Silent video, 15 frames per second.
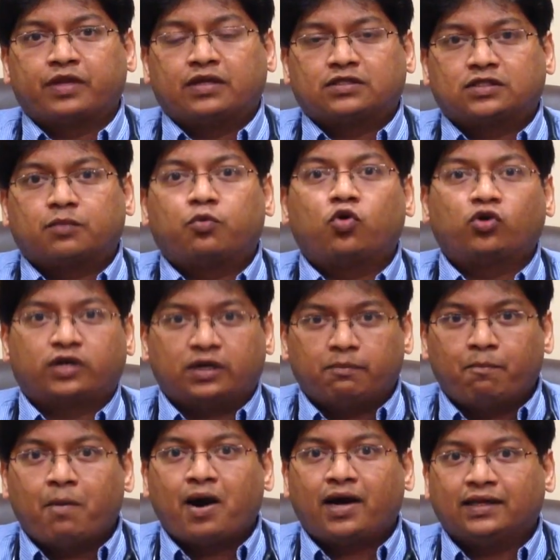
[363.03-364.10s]

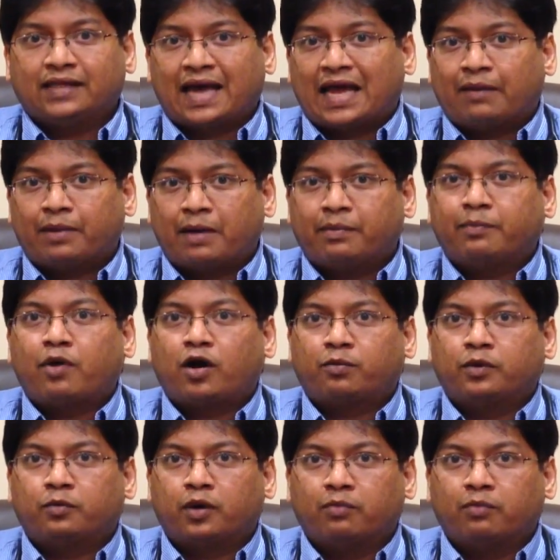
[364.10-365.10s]
supported by the Alabama Department